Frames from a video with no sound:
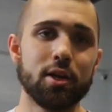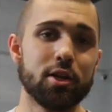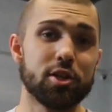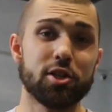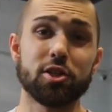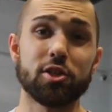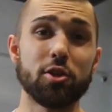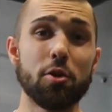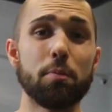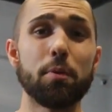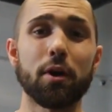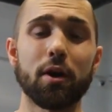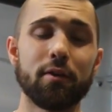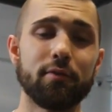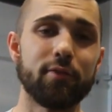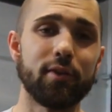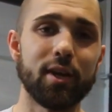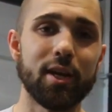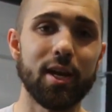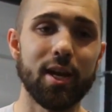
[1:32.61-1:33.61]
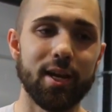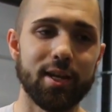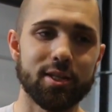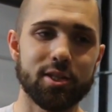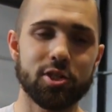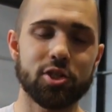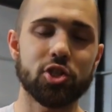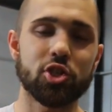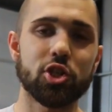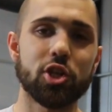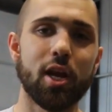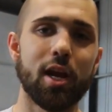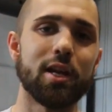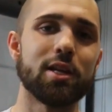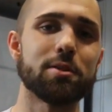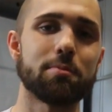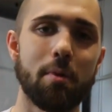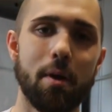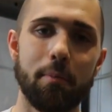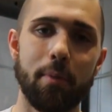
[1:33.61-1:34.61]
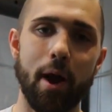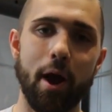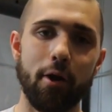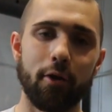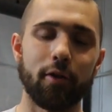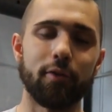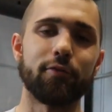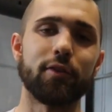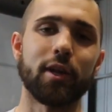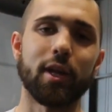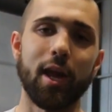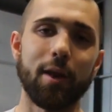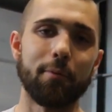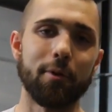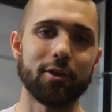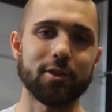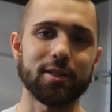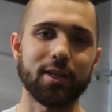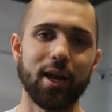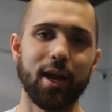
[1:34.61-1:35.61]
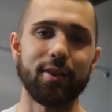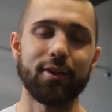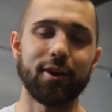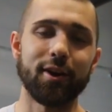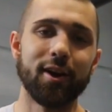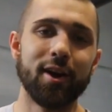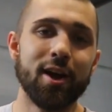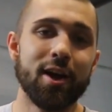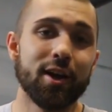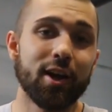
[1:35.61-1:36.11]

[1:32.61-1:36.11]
super convenient and it's changed my powerlifting game altogether.